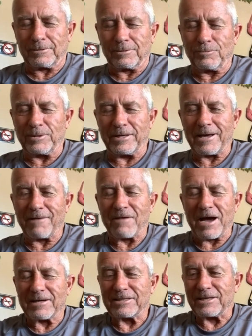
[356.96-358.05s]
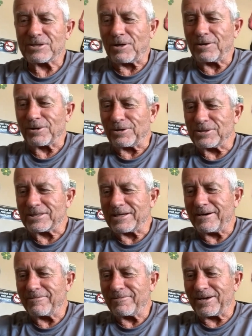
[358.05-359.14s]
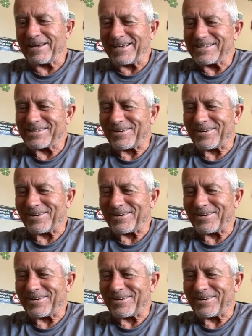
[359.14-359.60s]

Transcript: we didn't have access to all the good stuff. And so